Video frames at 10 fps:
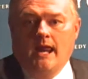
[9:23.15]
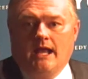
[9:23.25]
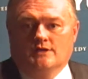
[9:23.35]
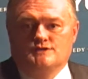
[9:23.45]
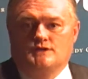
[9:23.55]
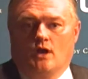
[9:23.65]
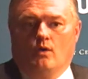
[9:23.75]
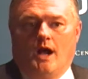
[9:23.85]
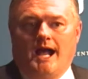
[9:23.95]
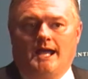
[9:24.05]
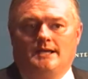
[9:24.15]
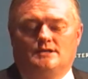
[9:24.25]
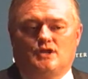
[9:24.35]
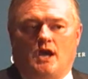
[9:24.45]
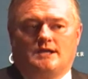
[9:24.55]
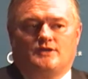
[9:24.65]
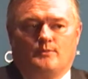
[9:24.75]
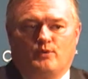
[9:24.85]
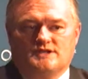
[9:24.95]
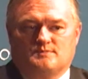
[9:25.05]
And so I talked to the
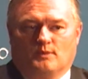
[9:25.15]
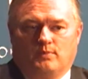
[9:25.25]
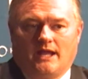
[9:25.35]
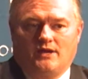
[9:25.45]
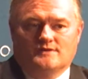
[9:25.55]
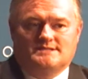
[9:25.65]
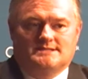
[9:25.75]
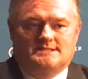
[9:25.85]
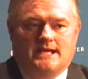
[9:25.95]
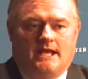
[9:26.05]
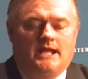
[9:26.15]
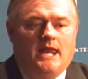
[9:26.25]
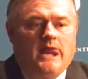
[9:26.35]
principal players and said,